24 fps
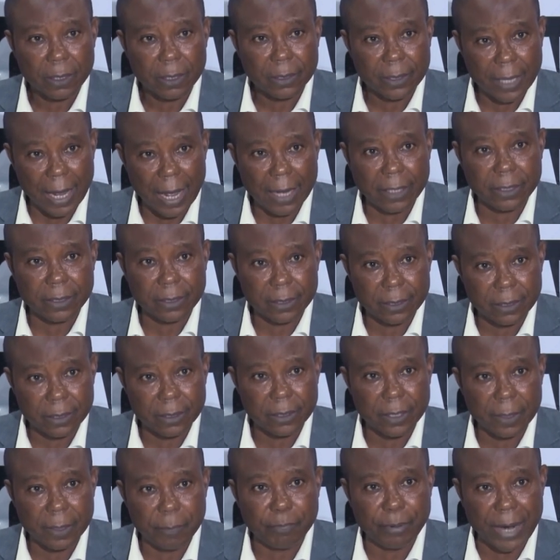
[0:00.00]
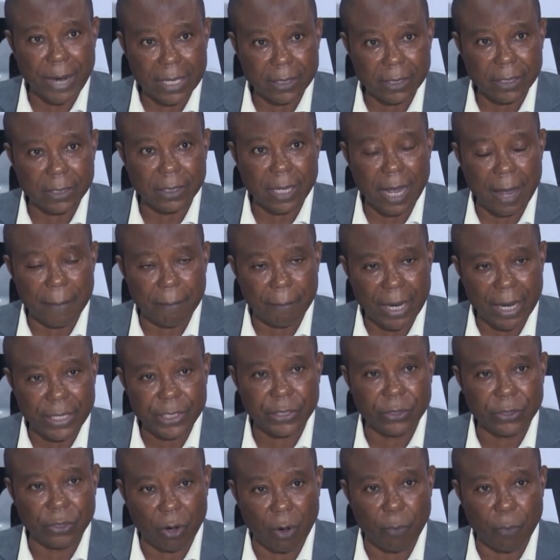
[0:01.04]
that the prices are
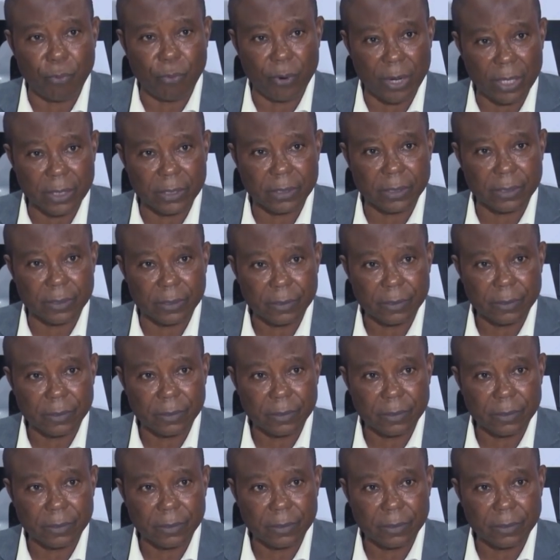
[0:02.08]
marching upwards.